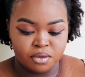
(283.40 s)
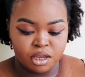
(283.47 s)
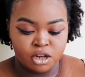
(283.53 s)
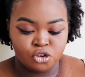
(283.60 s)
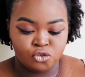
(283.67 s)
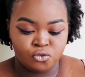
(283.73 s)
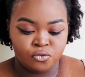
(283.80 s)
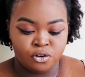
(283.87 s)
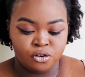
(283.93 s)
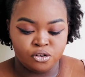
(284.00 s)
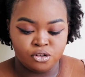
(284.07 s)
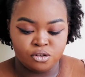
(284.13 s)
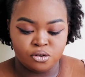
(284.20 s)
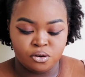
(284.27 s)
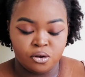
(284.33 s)

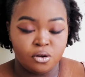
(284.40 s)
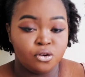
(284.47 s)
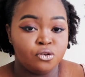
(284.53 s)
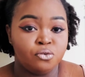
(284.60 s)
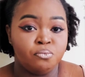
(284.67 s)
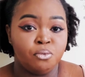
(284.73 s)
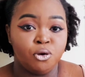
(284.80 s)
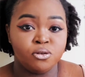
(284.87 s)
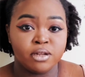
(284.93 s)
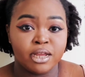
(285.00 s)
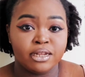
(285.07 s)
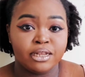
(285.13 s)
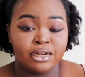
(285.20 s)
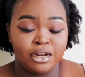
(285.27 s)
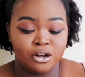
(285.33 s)
introverts, most
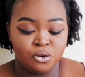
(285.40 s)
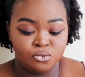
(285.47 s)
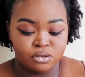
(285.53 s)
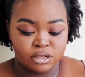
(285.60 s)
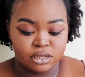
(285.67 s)
likely they don't